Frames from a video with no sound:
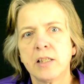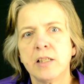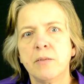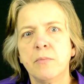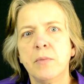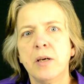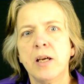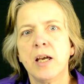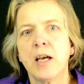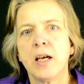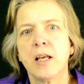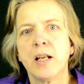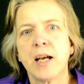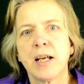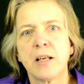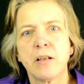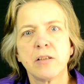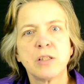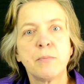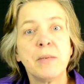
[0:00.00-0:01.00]
them, and I
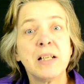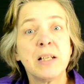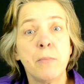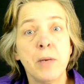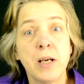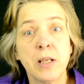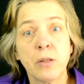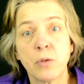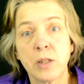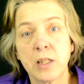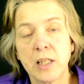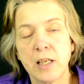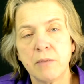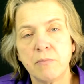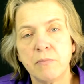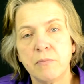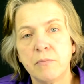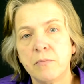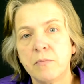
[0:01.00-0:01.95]
spent a month with them.